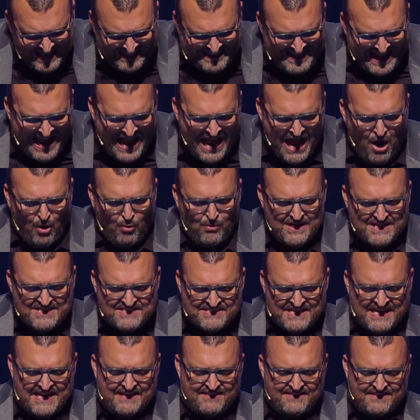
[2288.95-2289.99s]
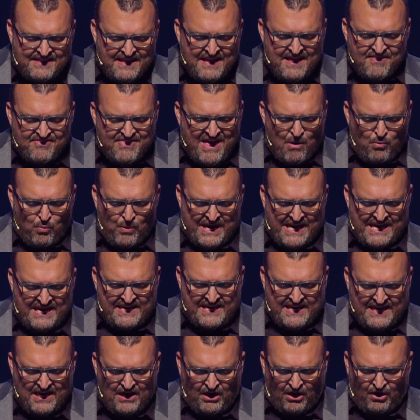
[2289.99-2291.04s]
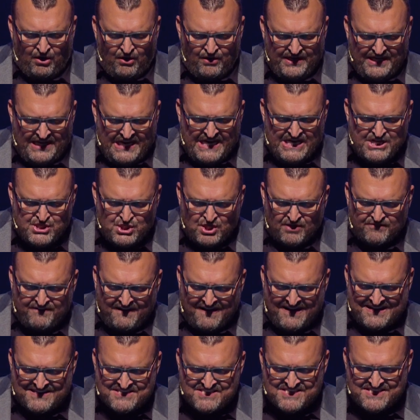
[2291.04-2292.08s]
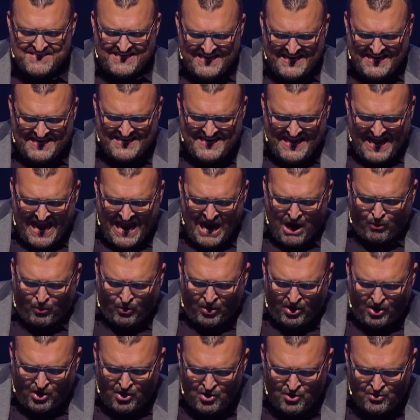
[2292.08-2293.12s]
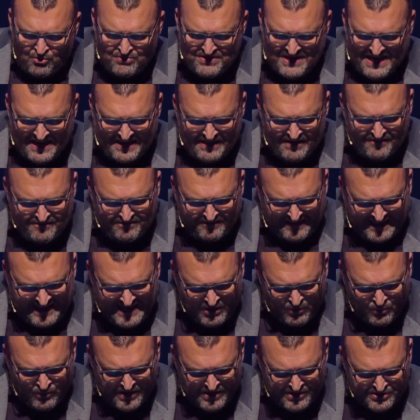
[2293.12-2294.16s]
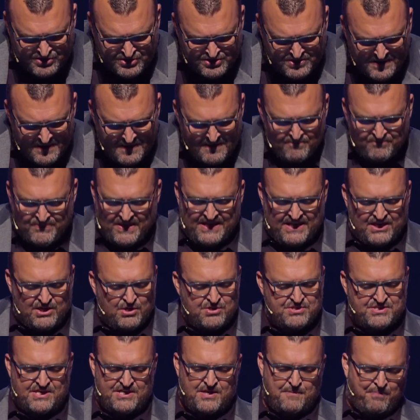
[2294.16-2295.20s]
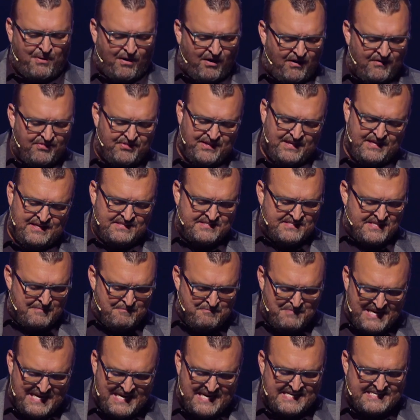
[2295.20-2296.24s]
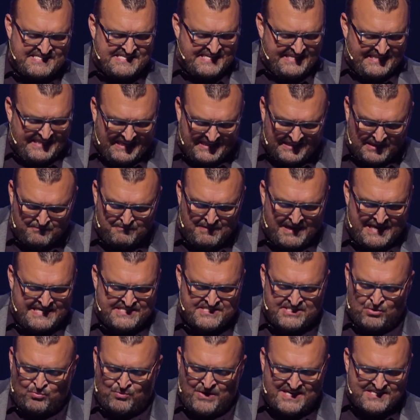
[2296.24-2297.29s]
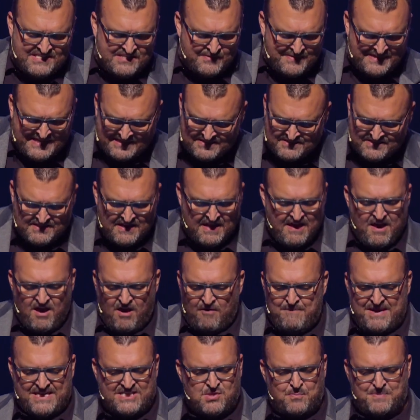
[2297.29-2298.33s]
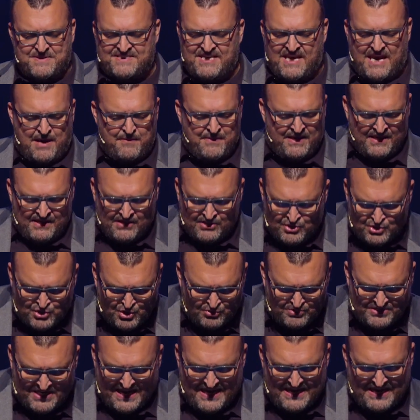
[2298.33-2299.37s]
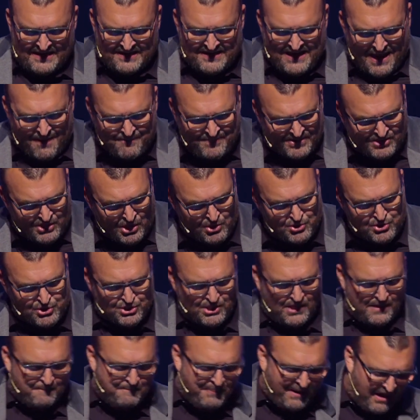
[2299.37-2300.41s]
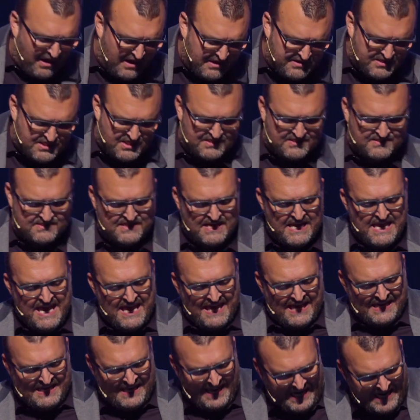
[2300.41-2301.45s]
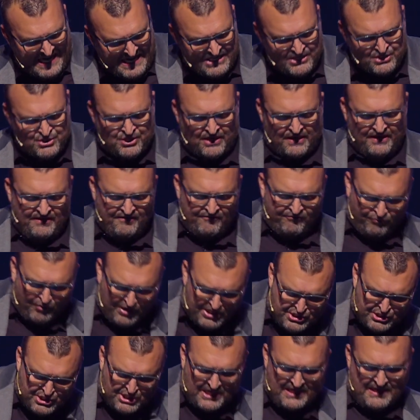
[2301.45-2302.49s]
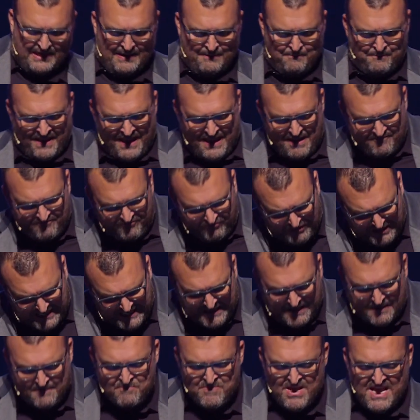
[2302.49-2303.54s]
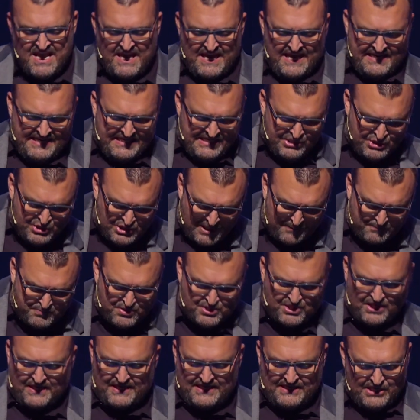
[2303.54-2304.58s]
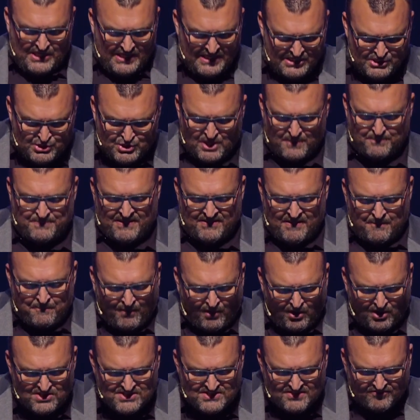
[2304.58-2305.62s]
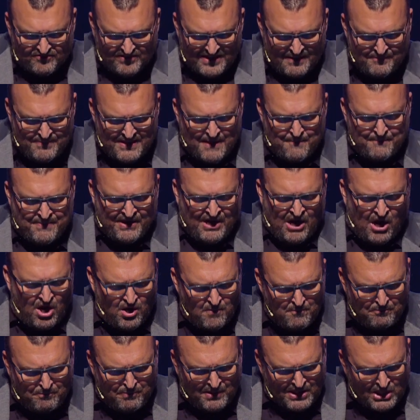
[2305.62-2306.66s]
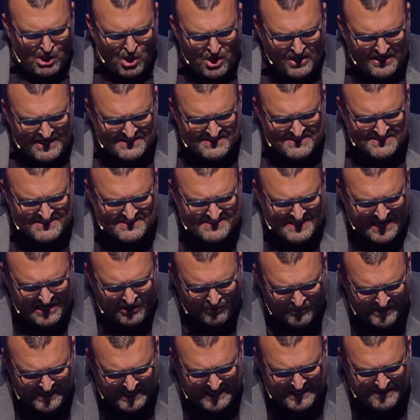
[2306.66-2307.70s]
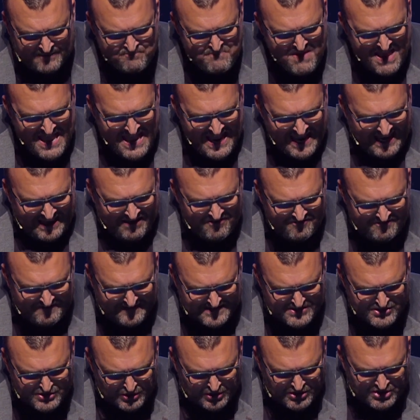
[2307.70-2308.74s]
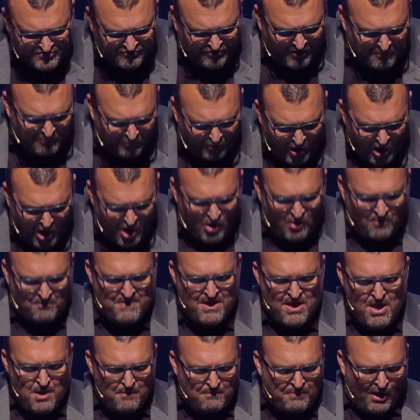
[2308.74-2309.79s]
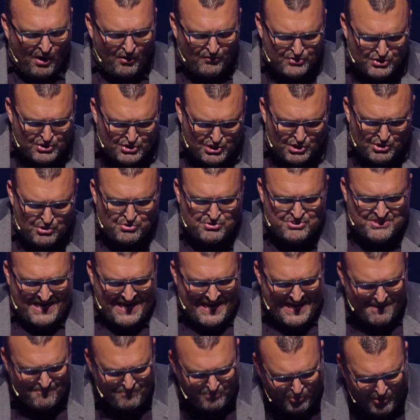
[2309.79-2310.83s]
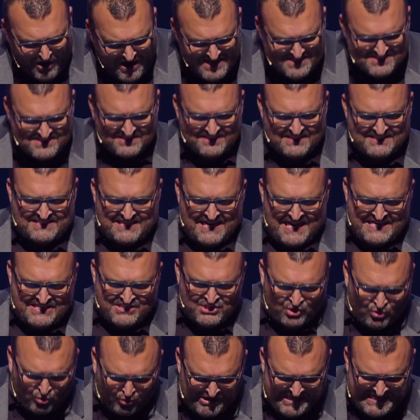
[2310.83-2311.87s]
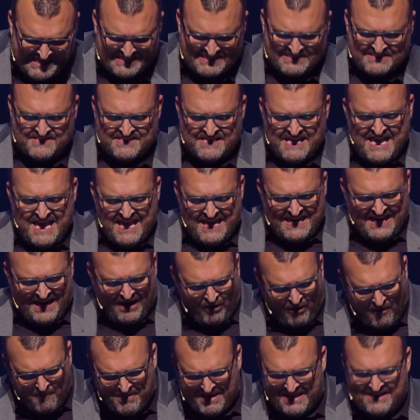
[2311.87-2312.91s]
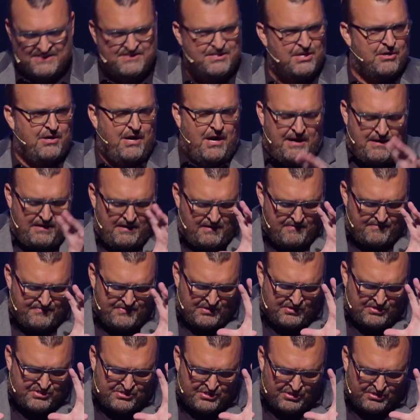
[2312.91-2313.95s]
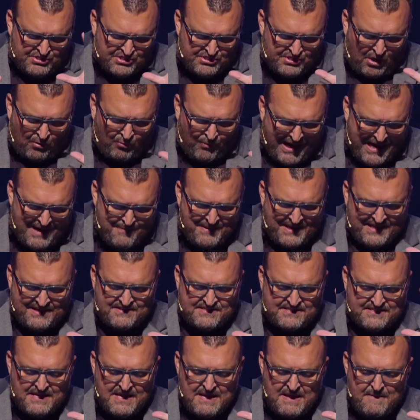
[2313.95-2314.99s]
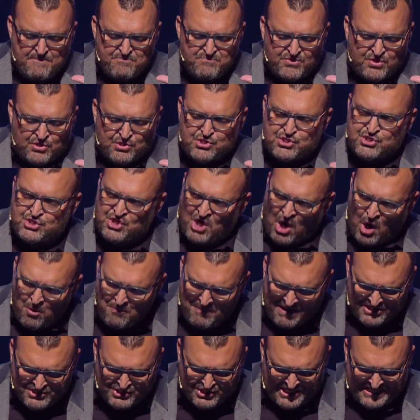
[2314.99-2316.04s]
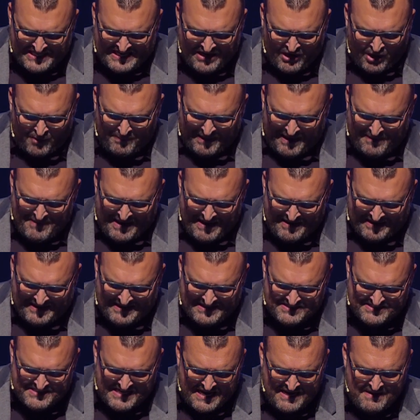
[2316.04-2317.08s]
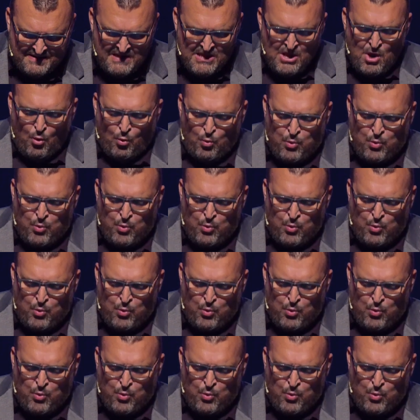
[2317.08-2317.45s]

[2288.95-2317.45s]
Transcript: And how is it that we hear each of us in our own native language? Then he goes into Parthians and Medes and Elamites and residents of Mesopotamia and Judea and Cappadocia and Pontus and Asia and Phrygia and Pamphylia and Egyptian, Egypt and the parts of Libya beyond, belonging to Cyrene and visitors from Rome, both Jews and proselytes, Cretans and Arabians. There, uh, there's, there's Arabians. There's so much in here, but I'm not going to say it.